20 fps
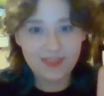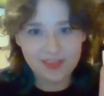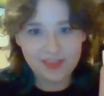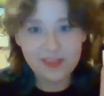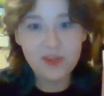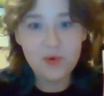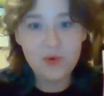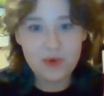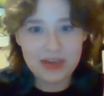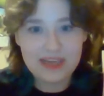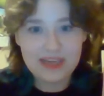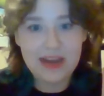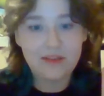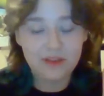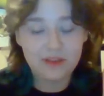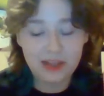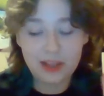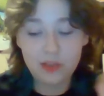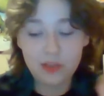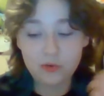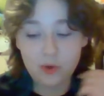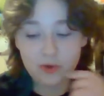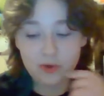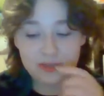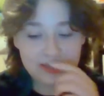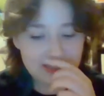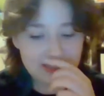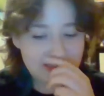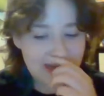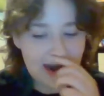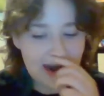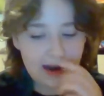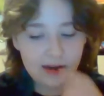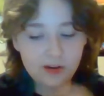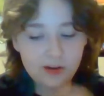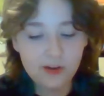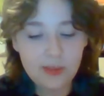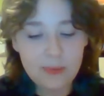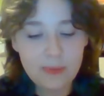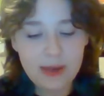Louis definitely throws Lestat
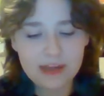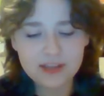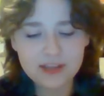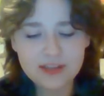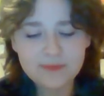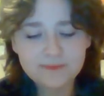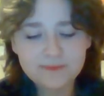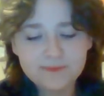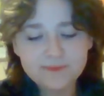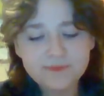under the bus.